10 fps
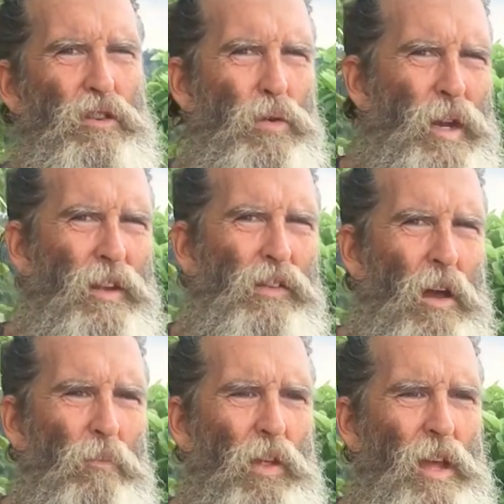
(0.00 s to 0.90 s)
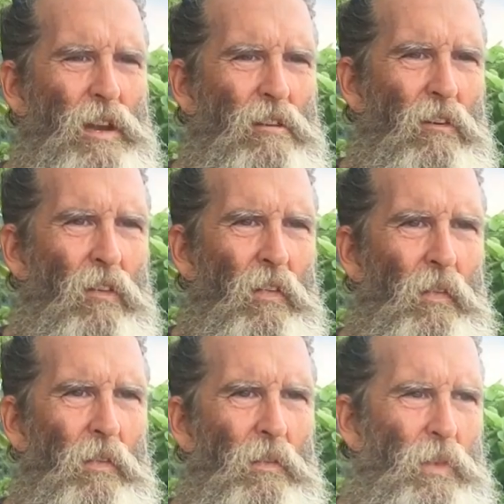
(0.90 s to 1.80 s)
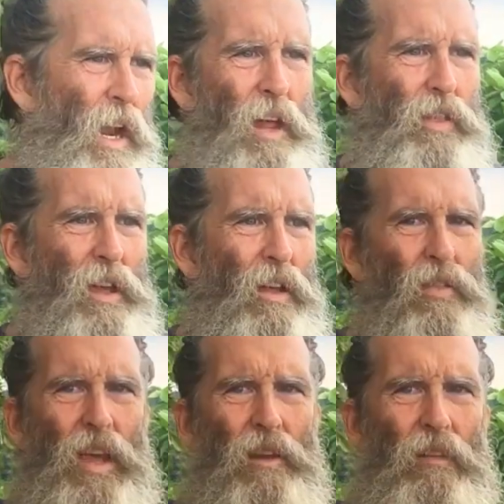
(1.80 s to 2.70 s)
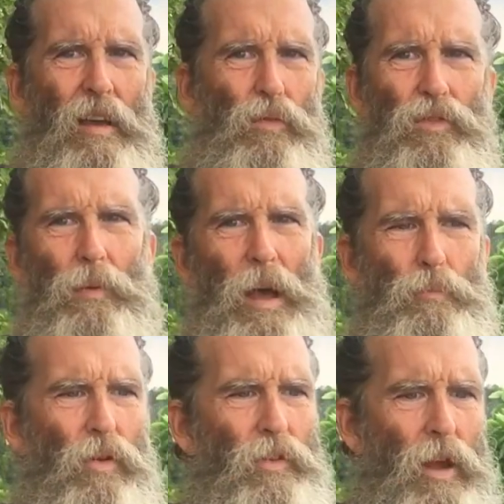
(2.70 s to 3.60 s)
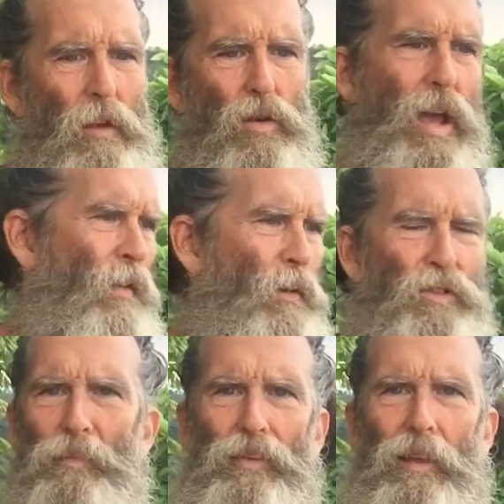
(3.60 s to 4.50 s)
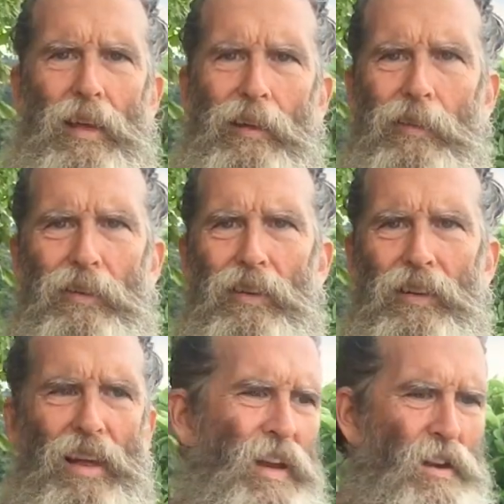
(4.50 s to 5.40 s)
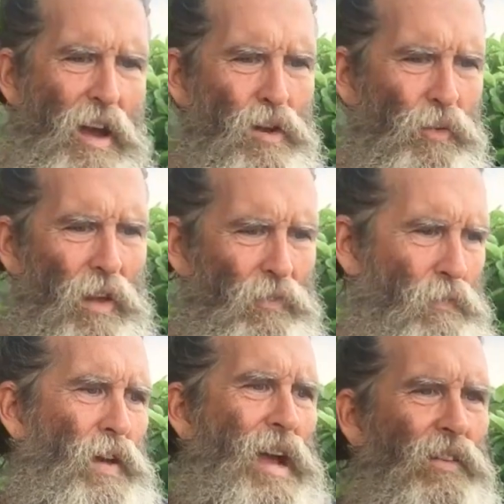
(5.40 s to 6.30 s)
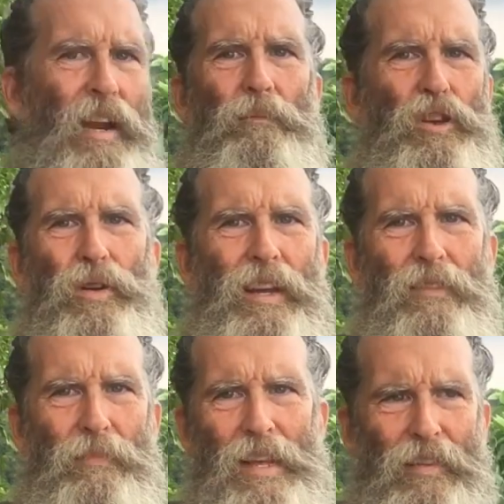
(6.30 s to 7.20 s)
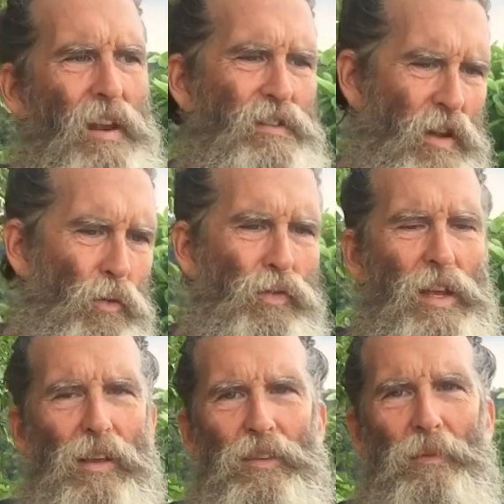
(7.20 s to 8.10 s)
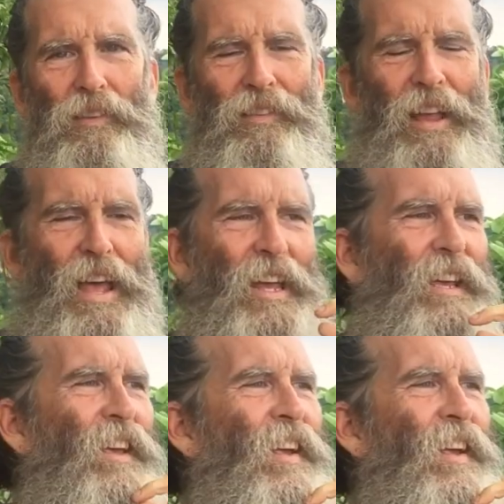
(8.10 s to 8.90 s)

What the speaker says: doing something that I think, and then like when somebody points it out, oh yeah, that was a mistake, I shouldn't have done it. No, the fact that I'm doing it means I don't think it's a mistake.